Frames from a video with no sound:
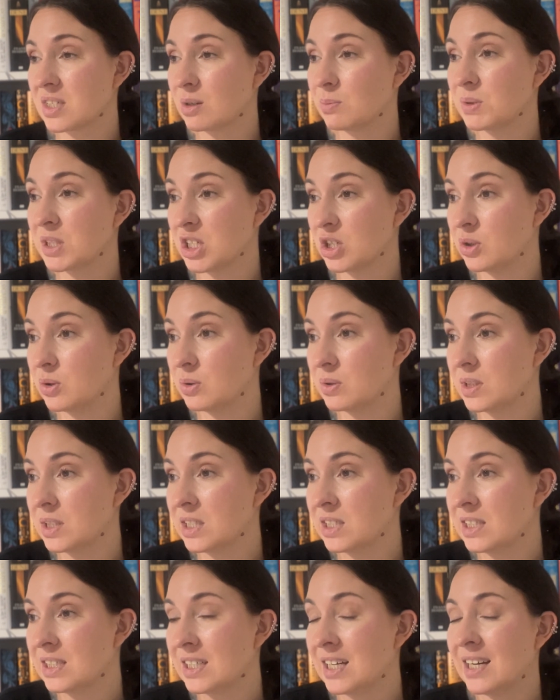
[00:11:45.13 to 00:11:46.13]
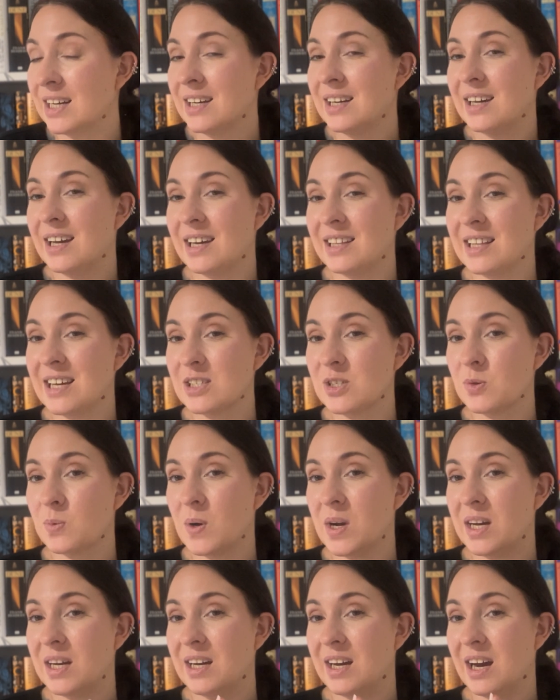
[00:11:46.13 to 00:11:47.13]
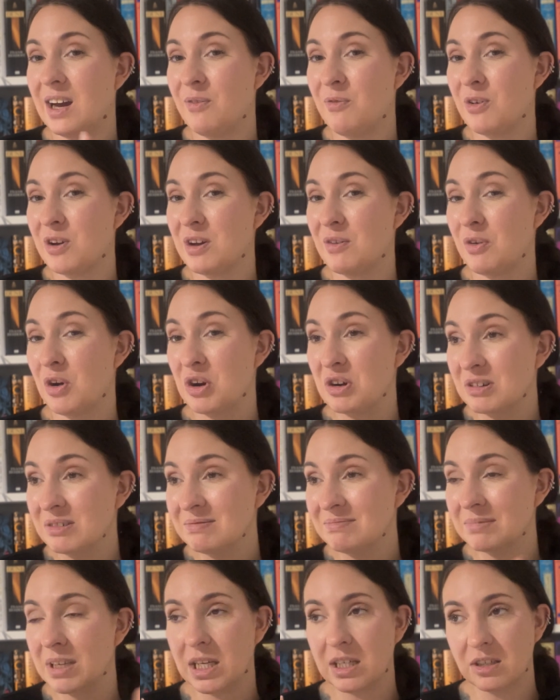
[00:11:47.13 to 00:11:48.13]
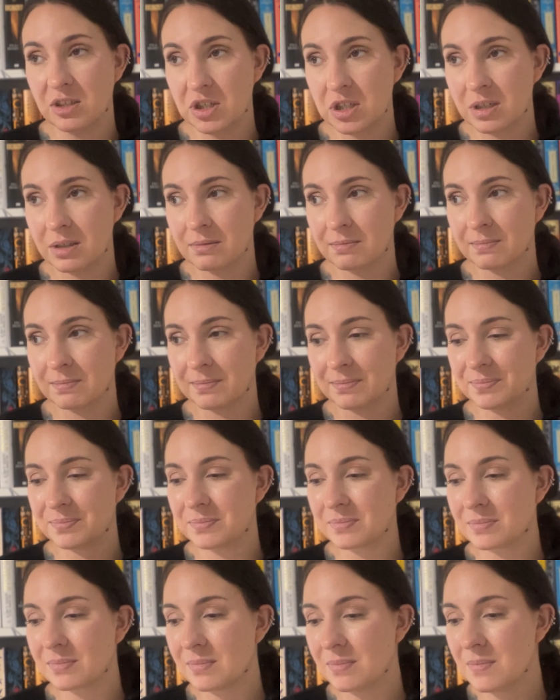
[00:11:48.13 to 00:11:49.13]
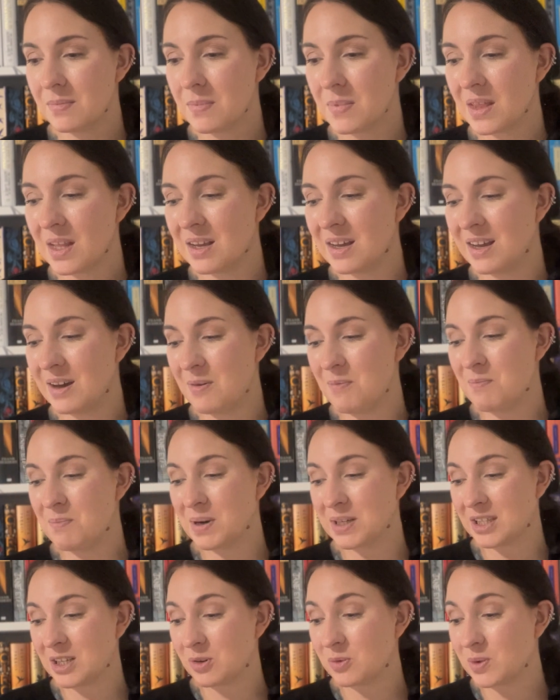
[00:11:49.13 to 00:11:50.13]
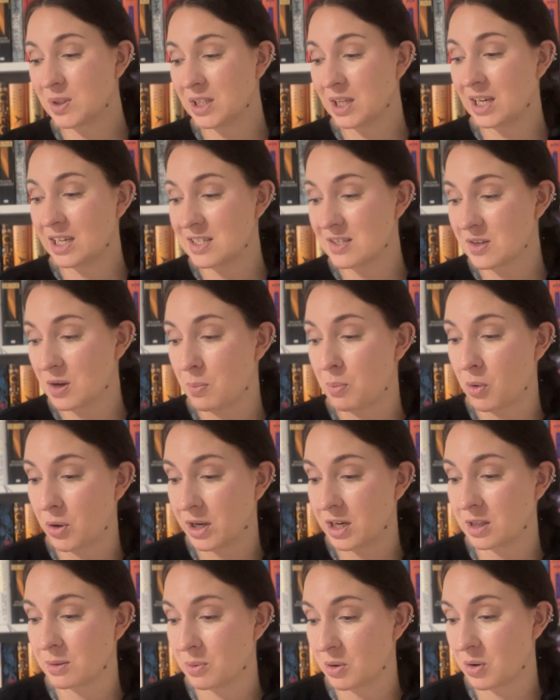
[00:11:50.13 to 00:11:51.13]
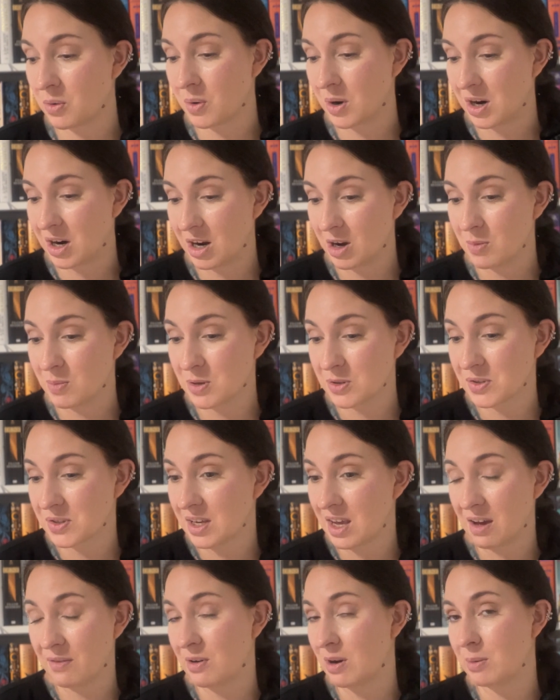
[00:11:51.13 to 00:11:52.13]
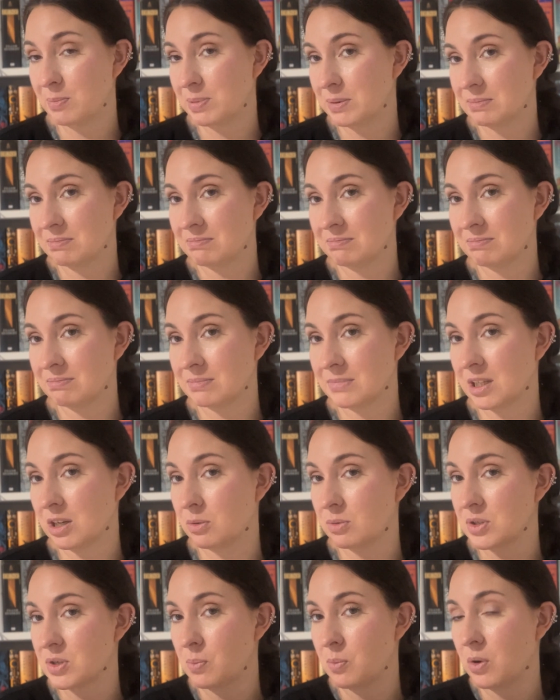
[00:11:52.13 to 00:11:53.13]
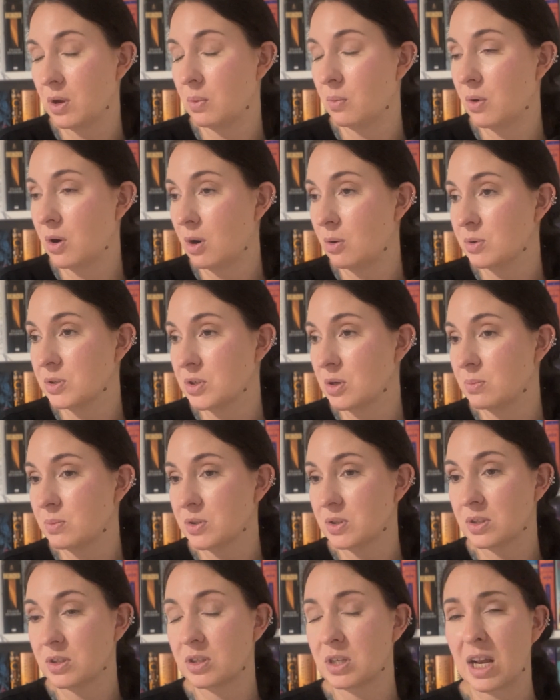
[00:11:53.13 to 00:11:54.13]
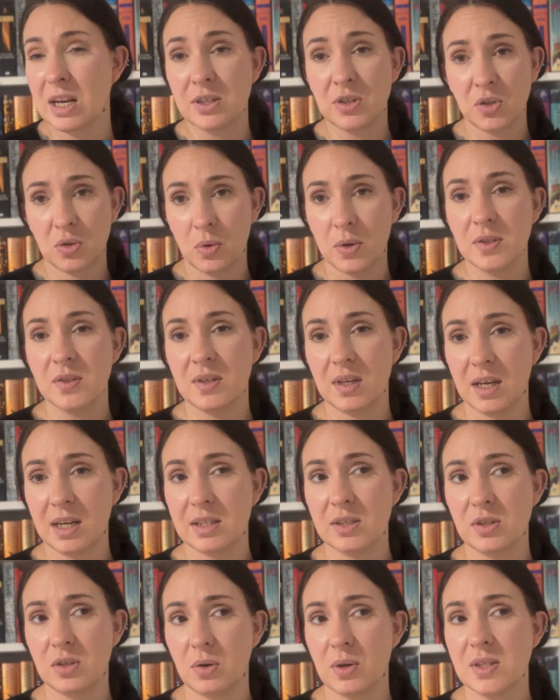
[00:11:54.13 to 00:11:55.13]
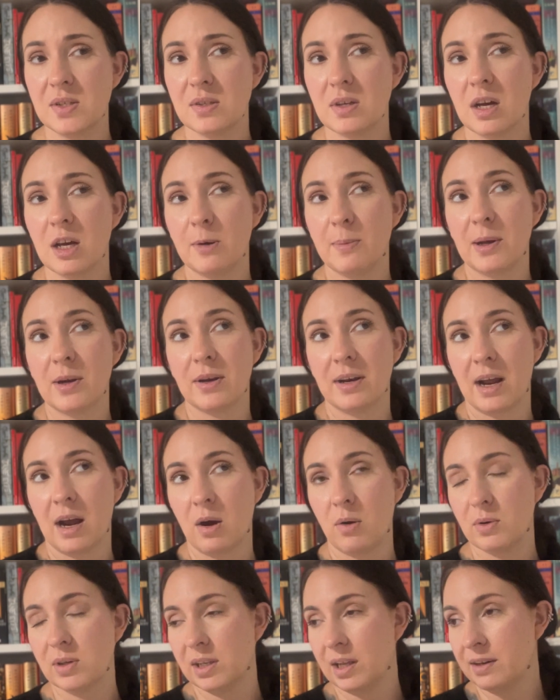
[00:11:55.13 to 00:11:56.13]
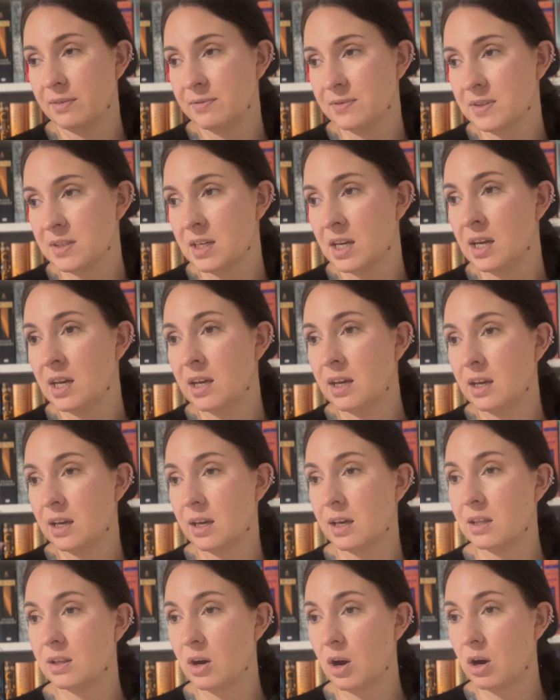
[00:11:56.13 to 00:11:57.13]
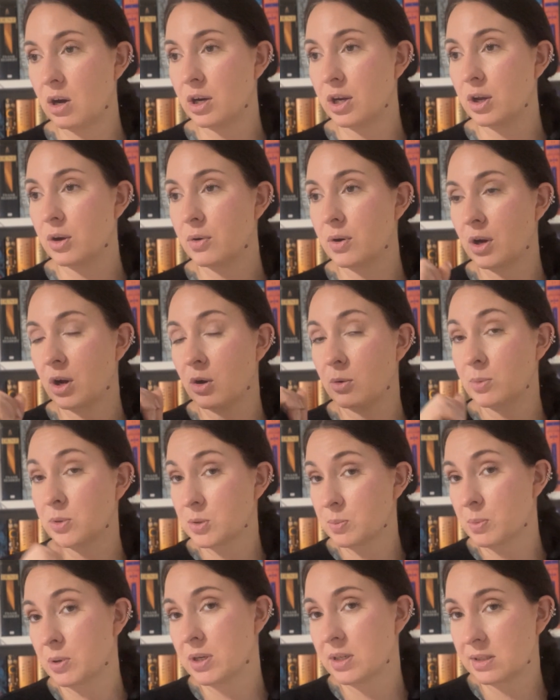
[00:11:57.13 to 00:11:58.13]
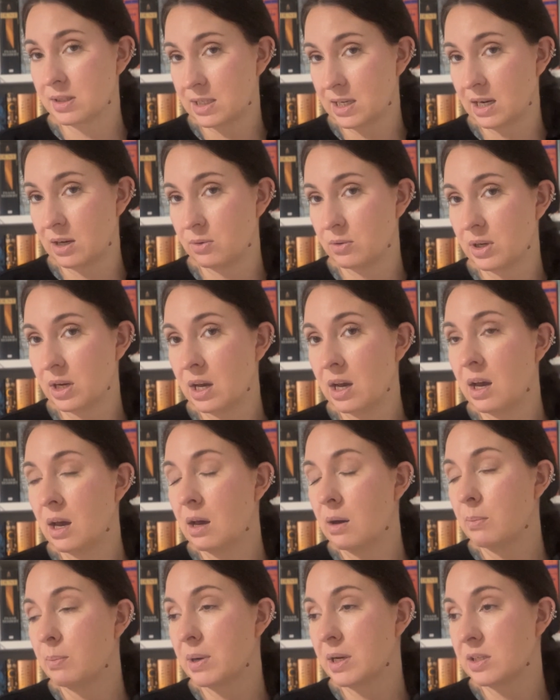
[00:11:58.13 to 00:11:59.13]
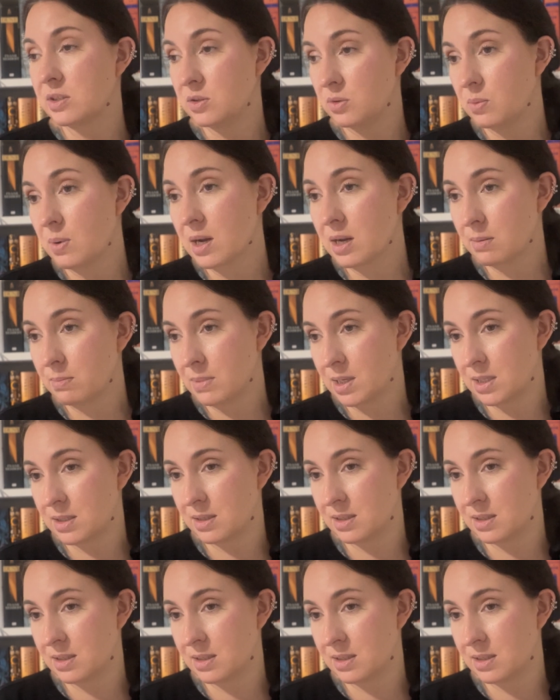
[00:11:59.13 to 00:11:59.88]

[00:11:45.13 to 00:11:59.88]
too, and that's why I forgive her ish. But there really is a point in the book where I almost gave up, and there was a point where I was almost, and it's towards the end too. I still had about an hour left in the audio, and I almost put it down. But I do recommend